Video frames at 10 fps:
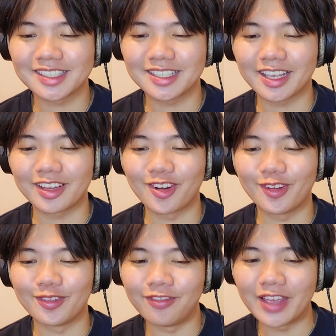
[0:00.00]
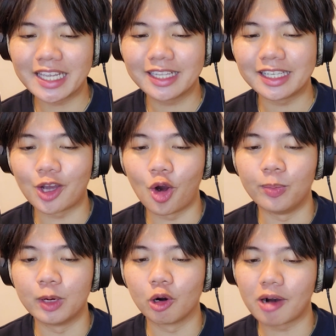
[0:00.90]
is like another vaguely
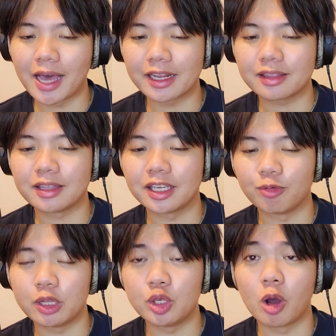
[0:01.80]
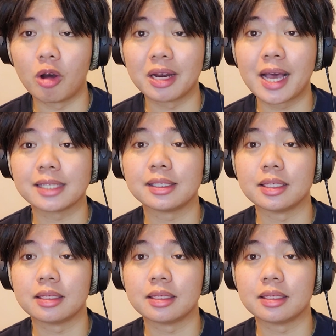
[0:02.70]
homoerotic thing with Yuno and Asta.